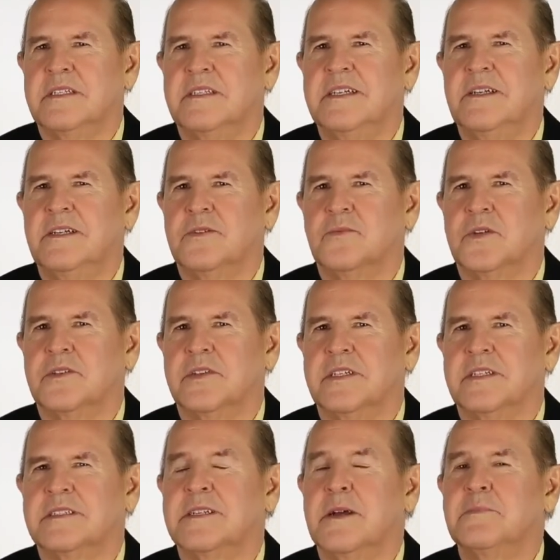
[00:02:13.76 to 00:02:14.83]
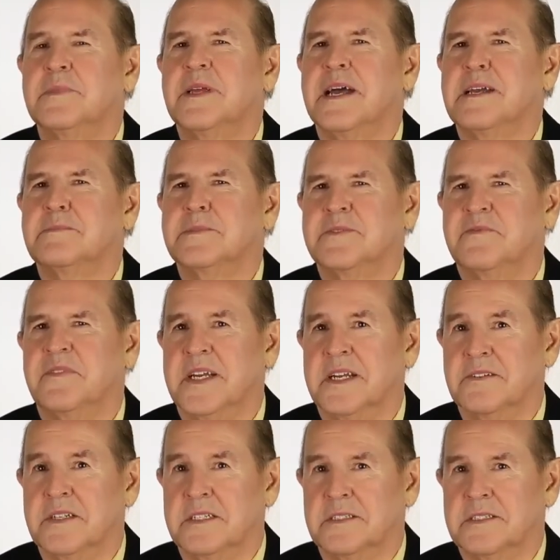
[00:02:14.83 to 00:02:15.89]
in dealing with it sometimes
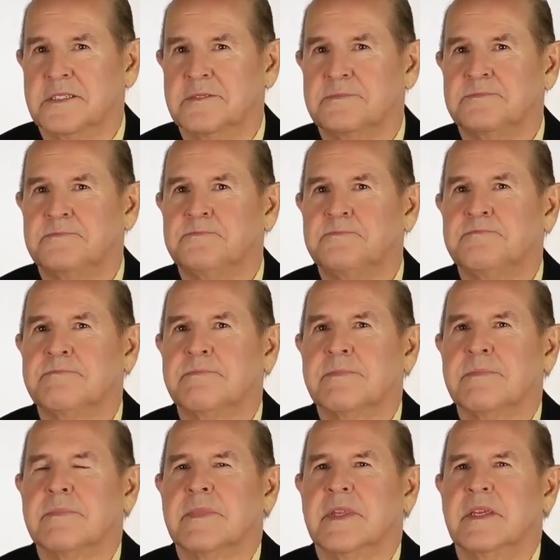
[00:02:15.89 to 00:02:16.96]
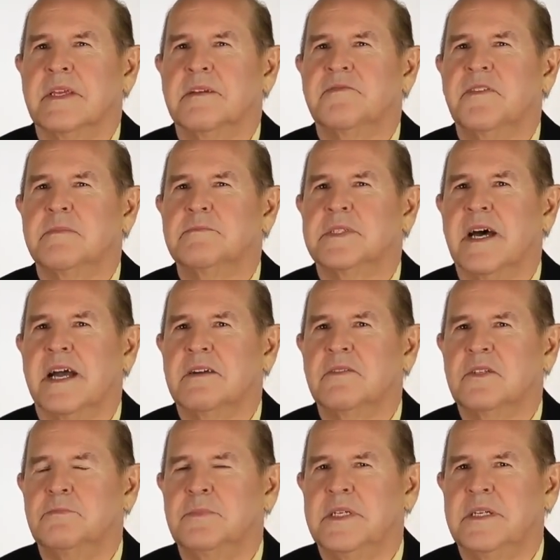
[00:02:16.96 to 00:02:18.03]
varies. If I'm tired
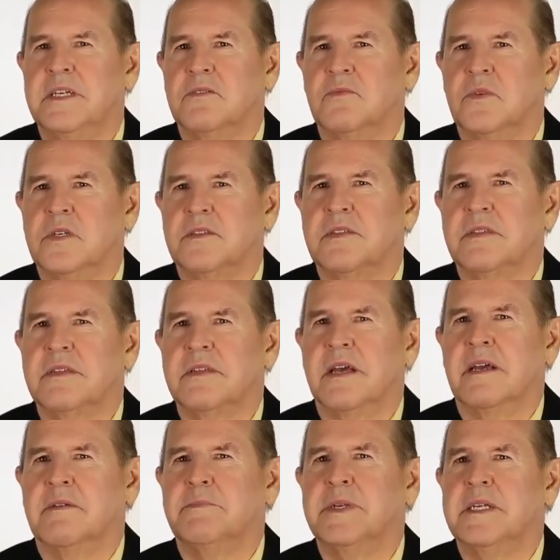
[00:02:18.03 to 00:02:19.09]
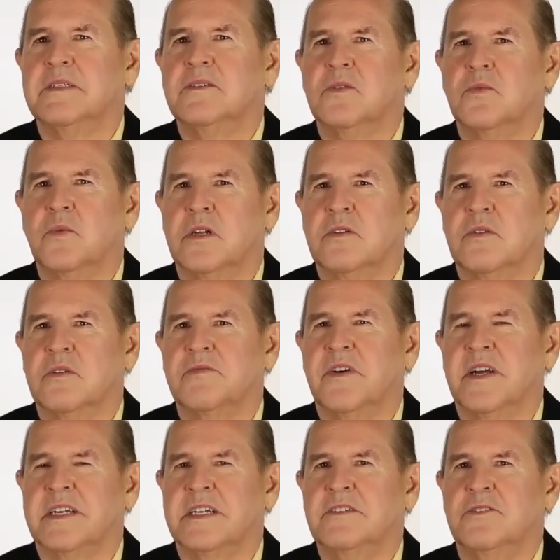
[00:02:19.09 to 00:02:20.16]
to begin with, I begin to wonder if
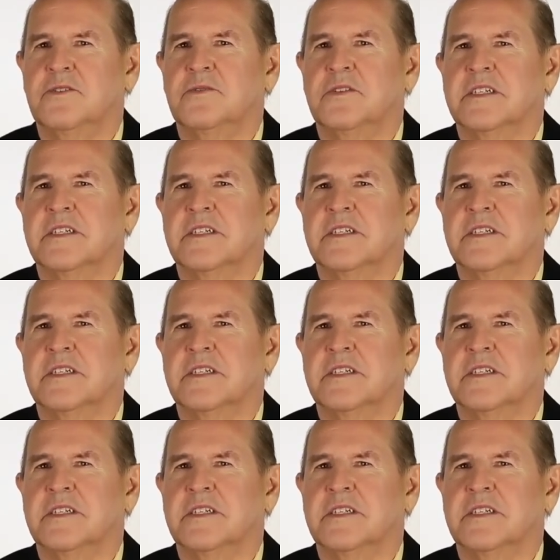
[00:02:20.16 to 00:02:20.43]
I can do